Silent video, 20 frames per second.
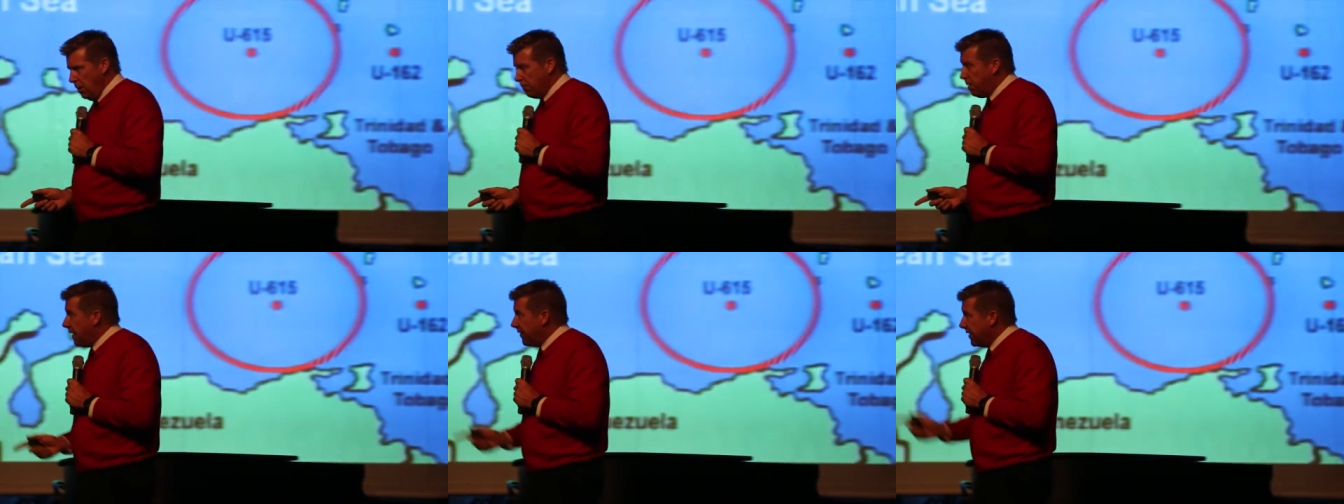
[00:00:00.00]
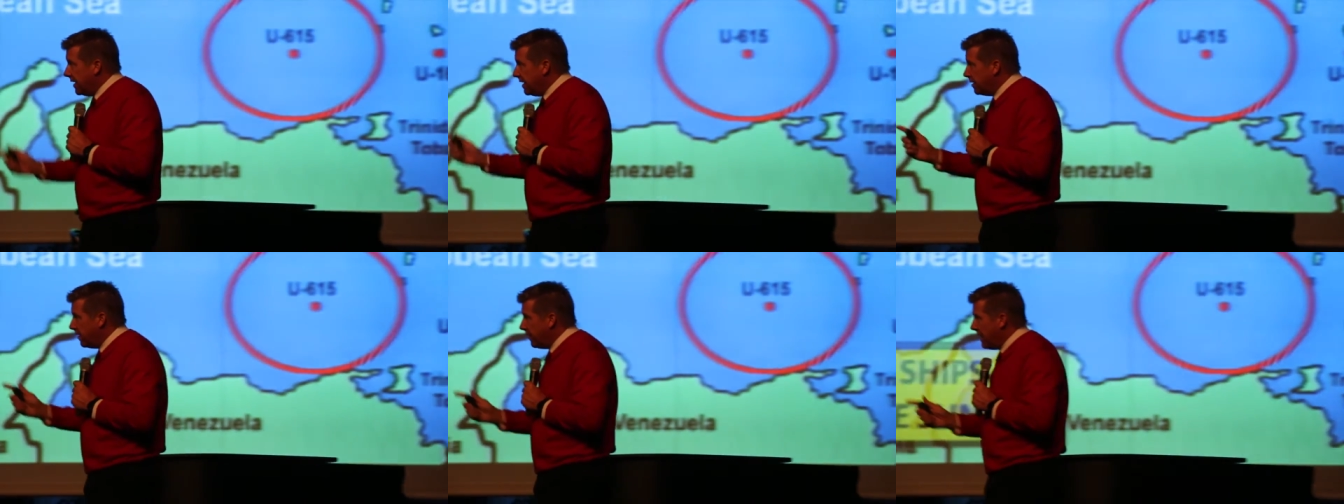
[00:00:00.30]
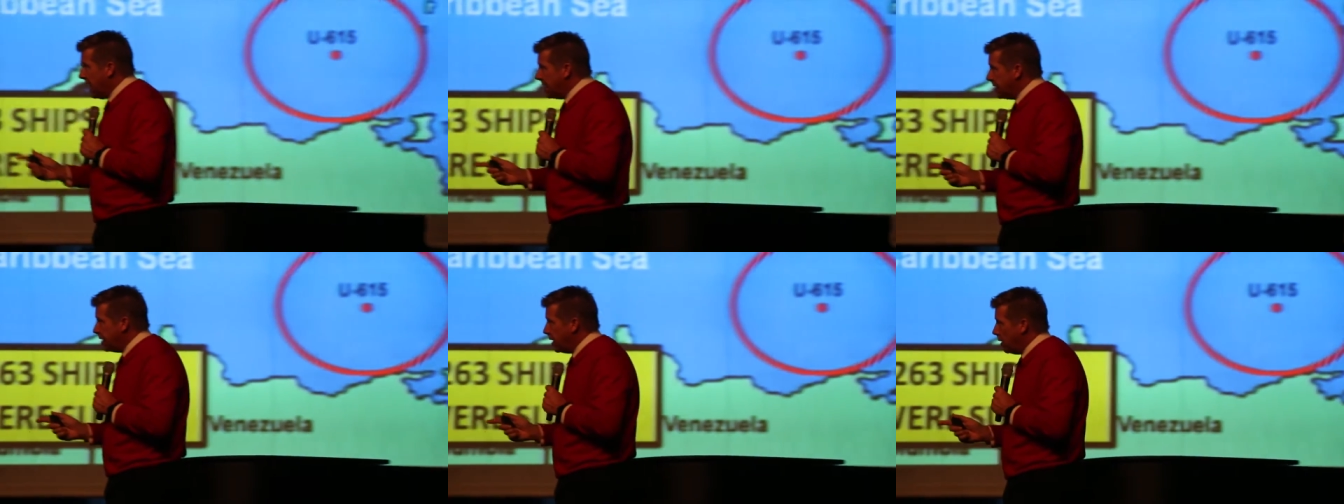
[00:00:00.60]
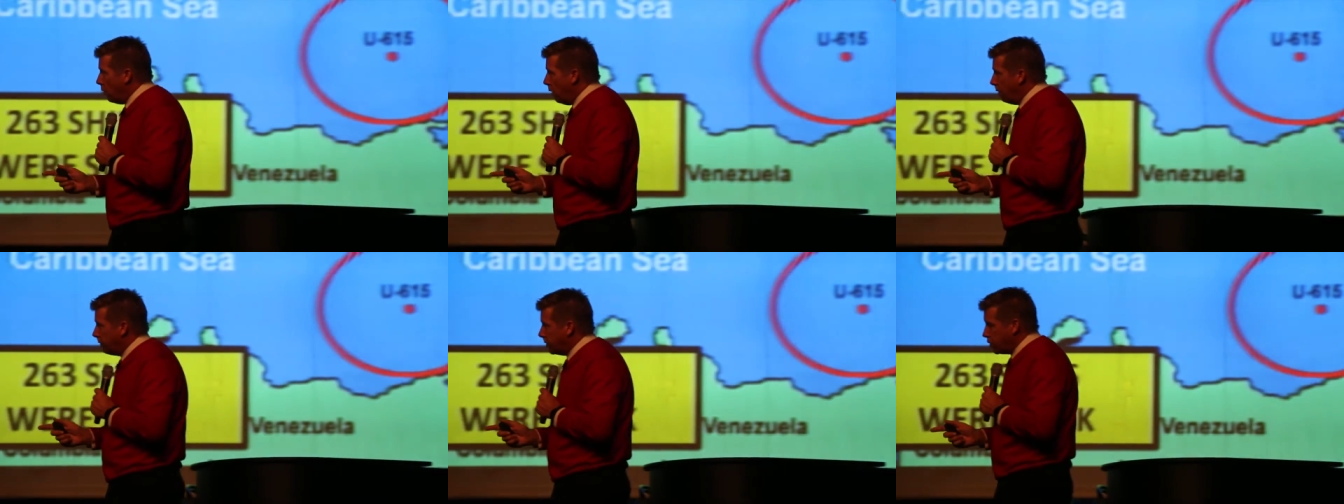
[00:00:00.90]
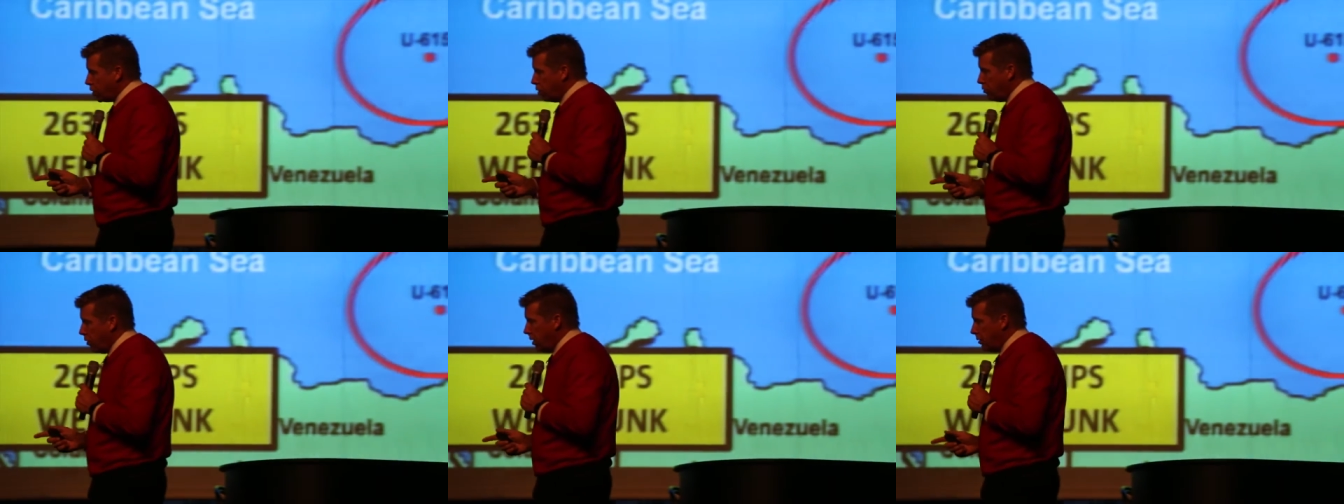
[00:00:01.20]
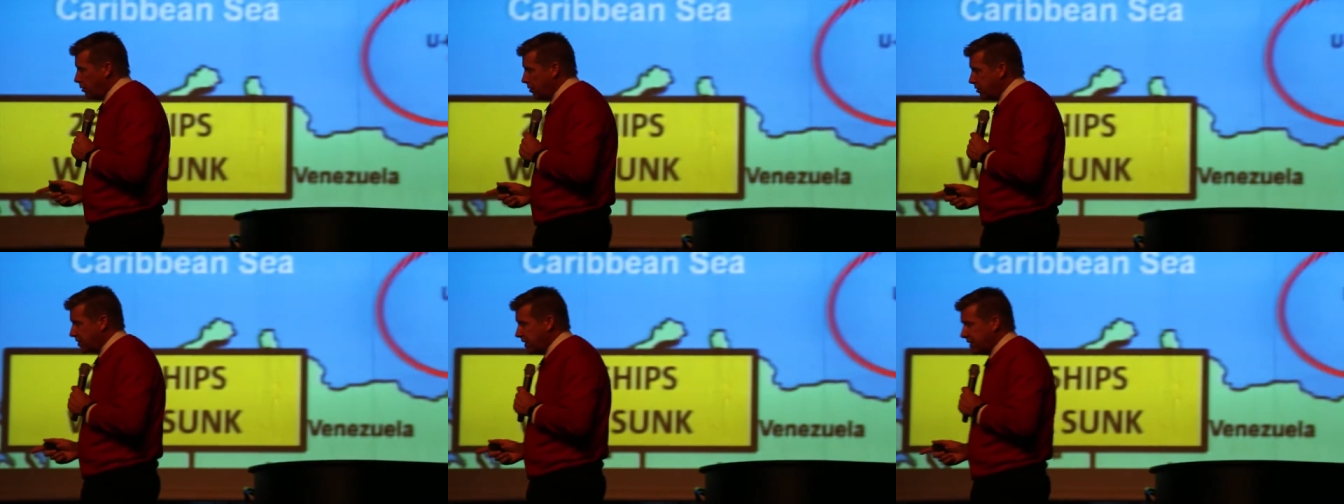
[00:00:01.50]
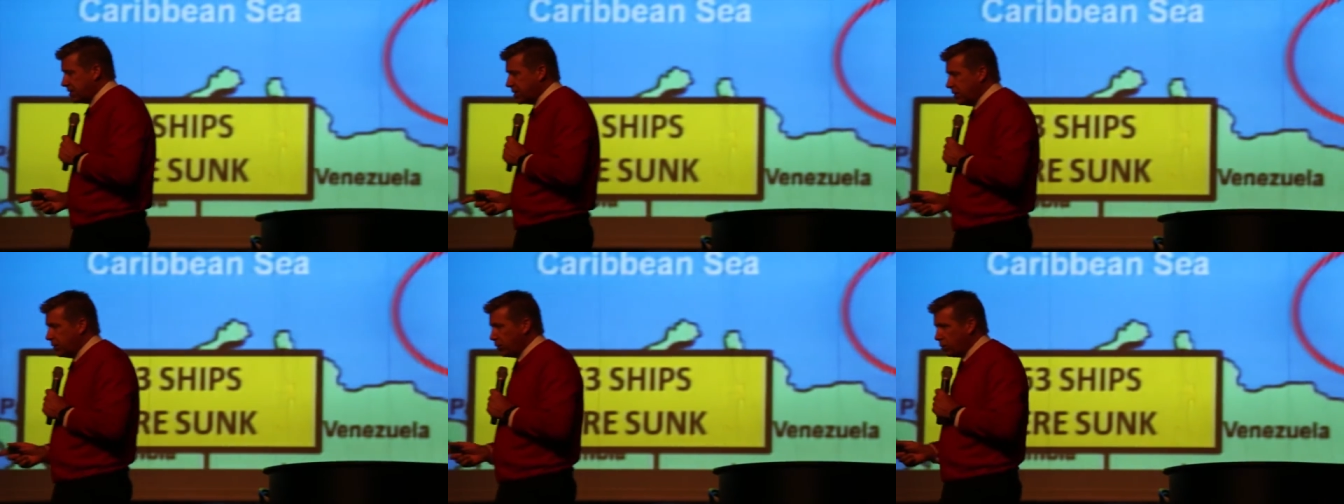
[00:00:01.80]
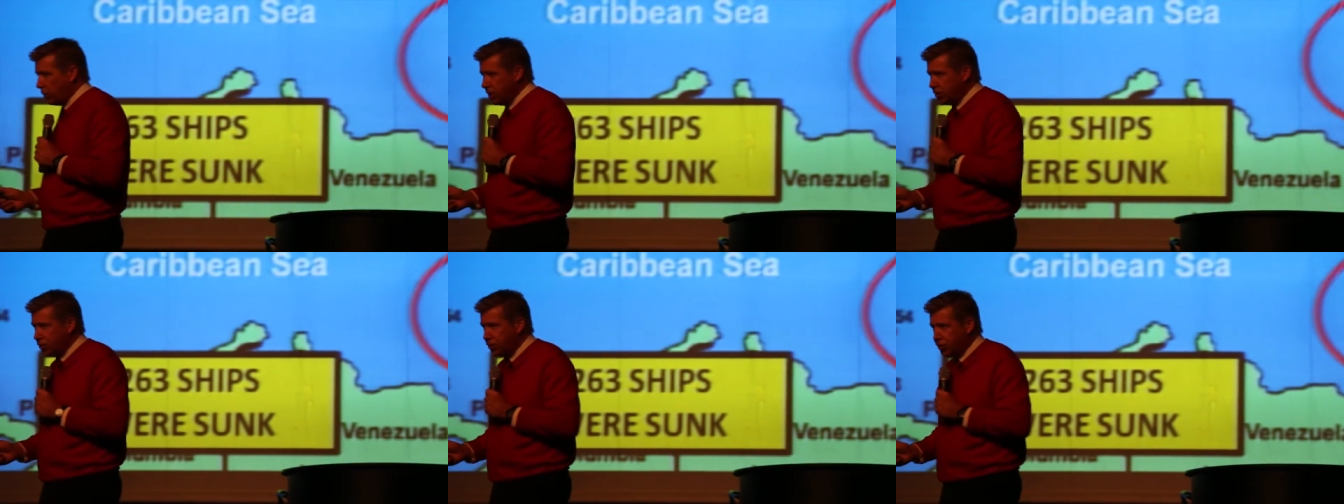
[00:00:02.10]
By the end of that year, over 263